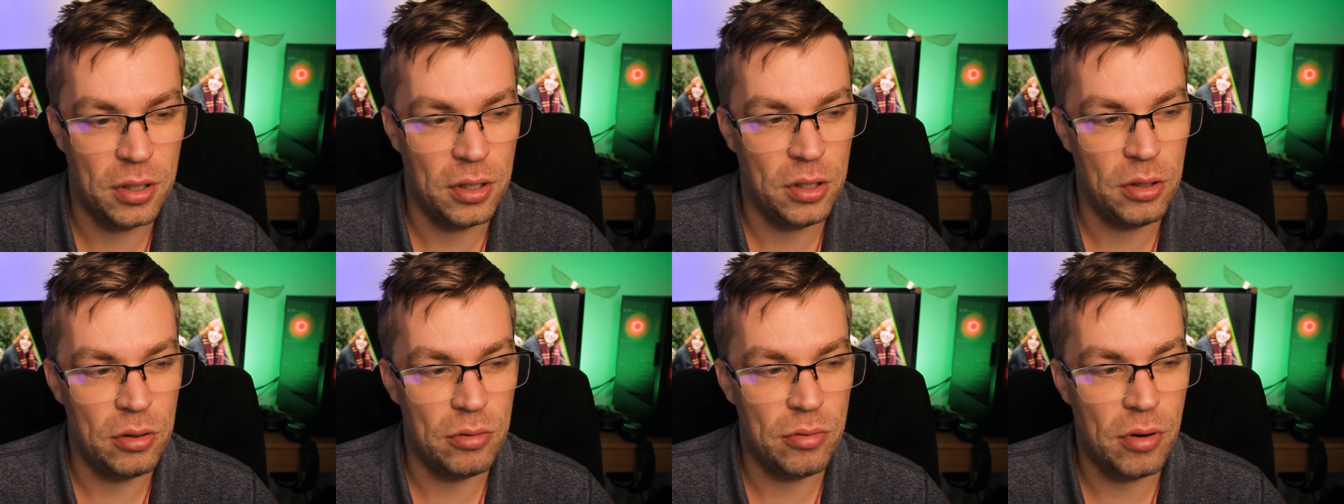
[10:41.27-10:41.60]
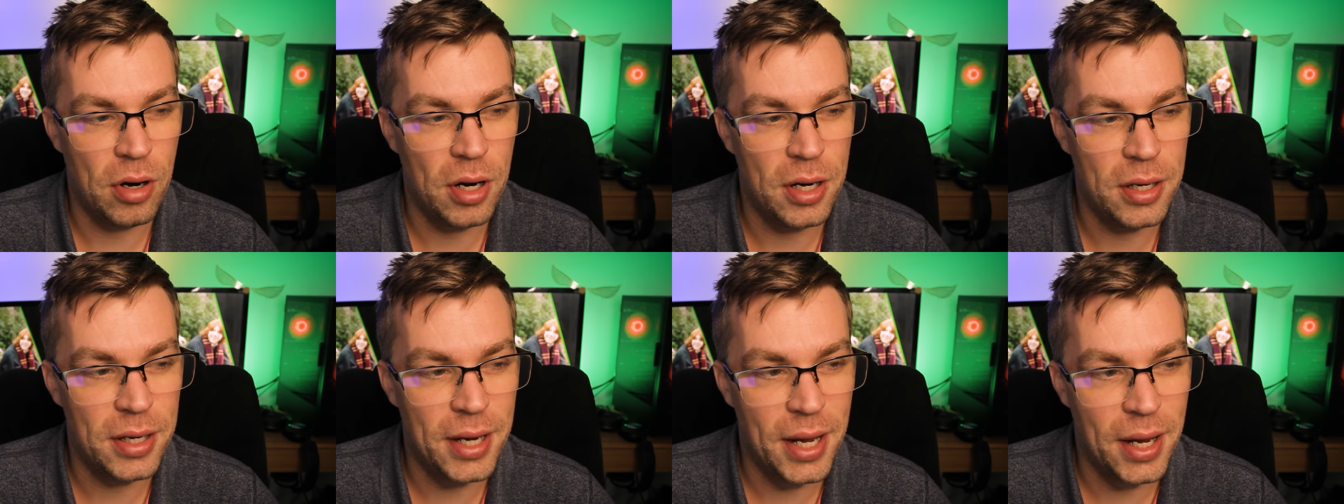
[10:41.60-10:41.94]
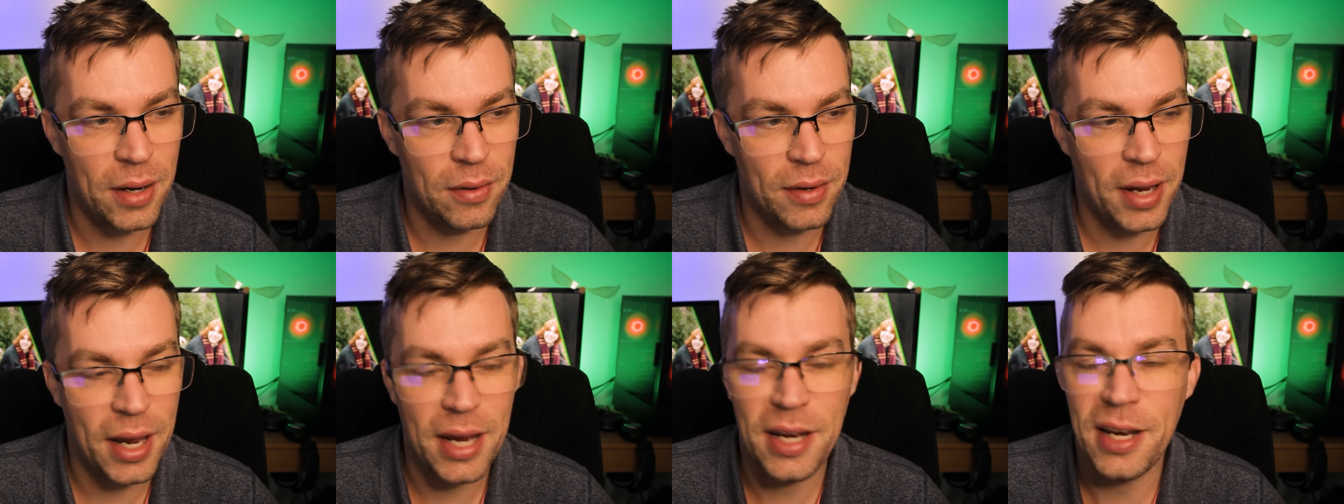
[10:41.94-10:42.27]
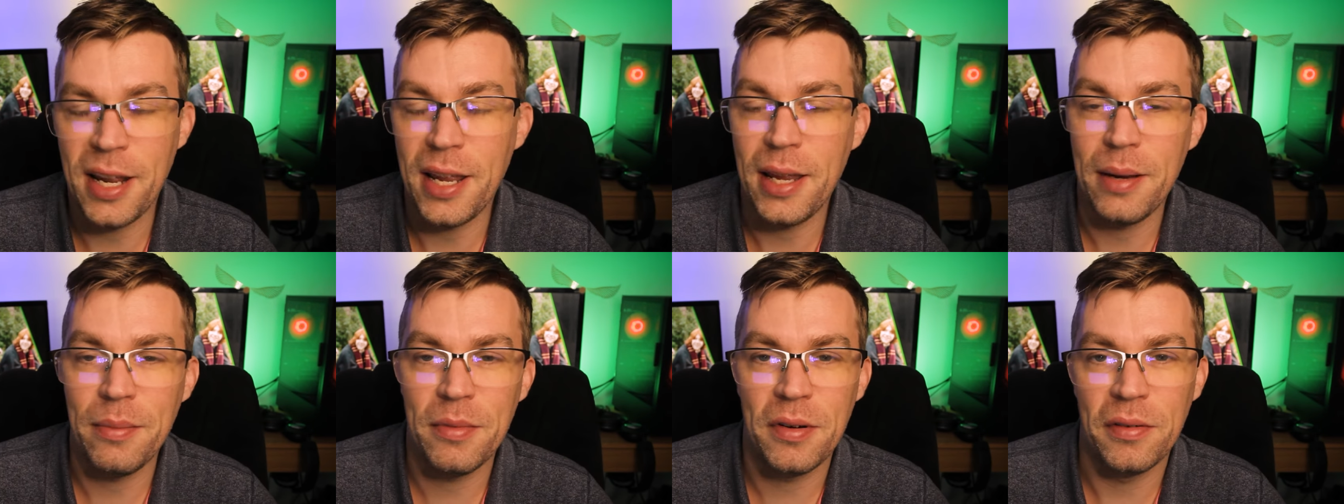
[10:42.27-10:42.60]
You write down a
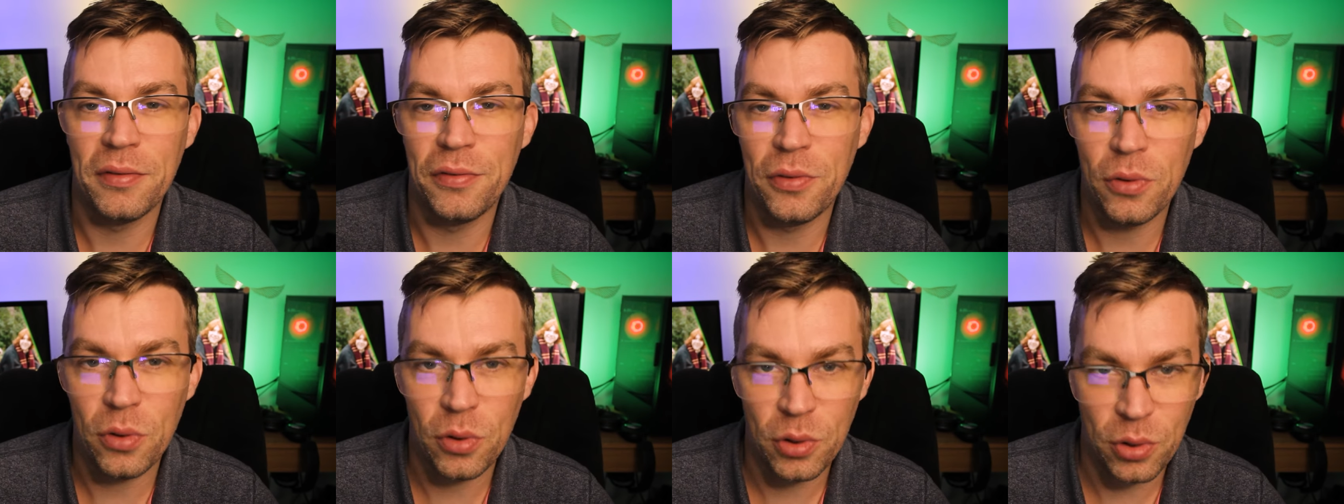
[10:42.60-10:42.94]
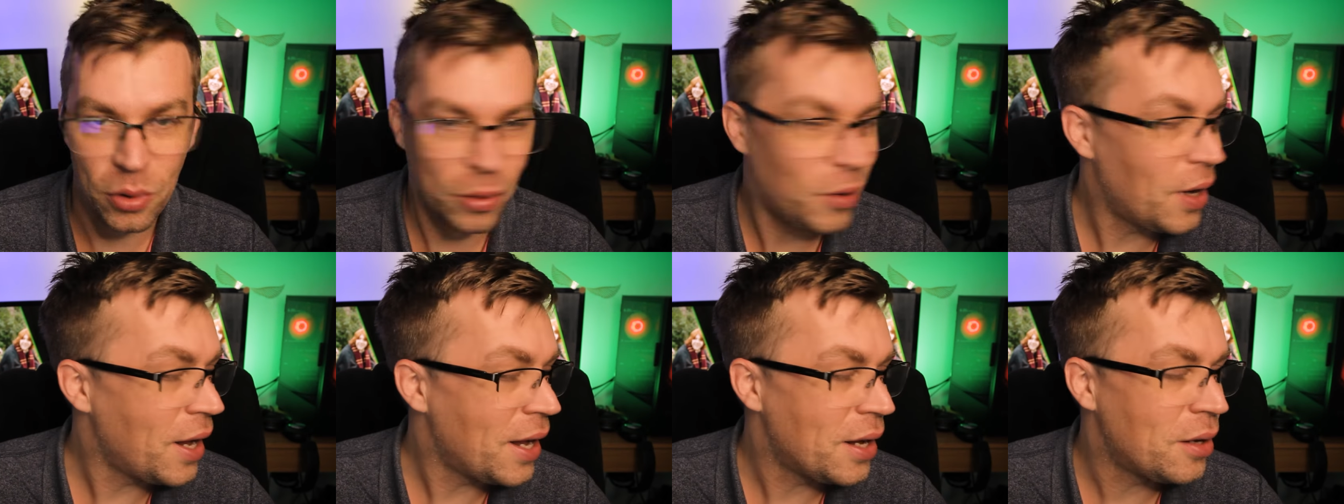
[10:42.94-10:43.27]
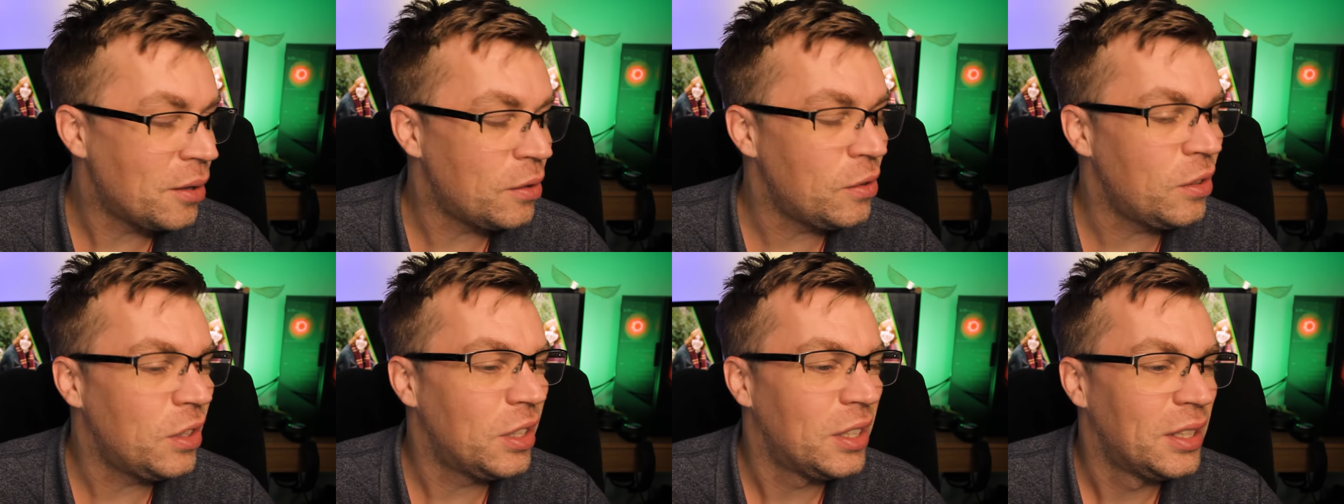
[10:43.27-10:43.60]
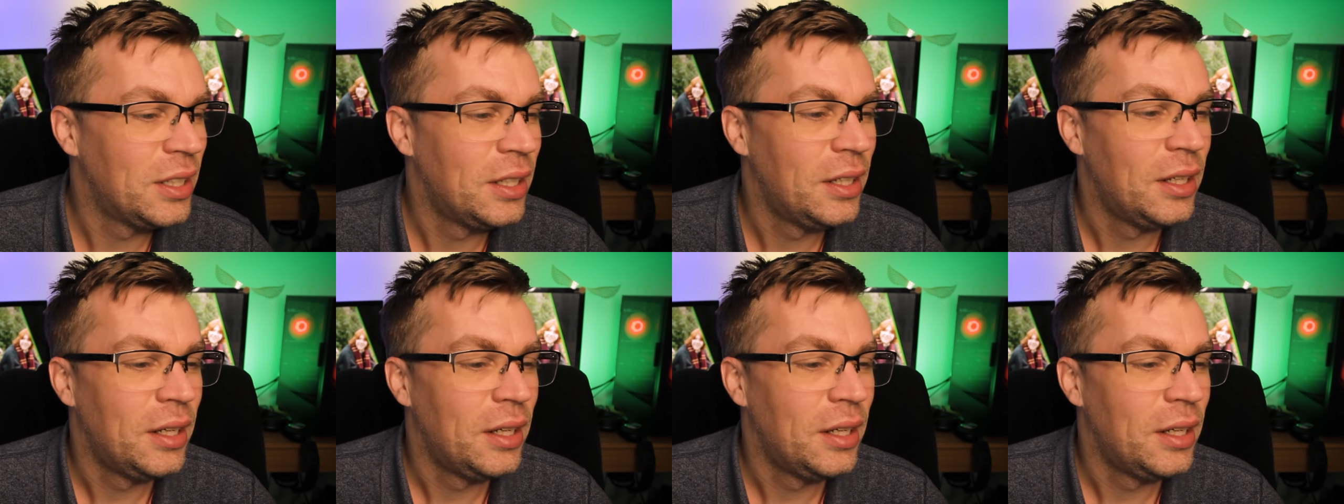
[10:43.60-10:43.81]
name for your owl,